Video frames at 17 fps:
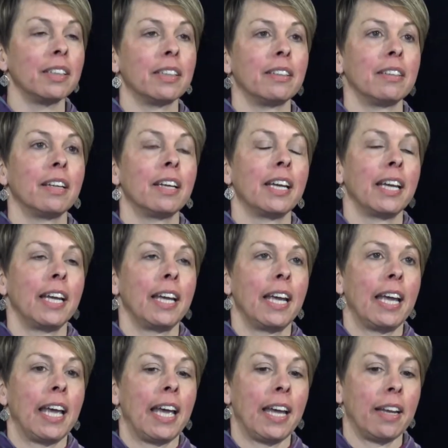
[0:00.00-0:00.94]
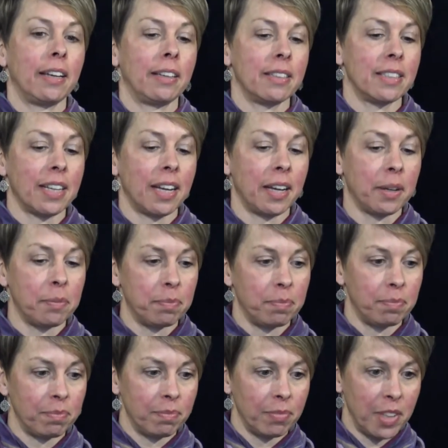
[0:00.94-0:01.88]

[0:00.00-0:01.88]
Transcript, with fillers: and and um,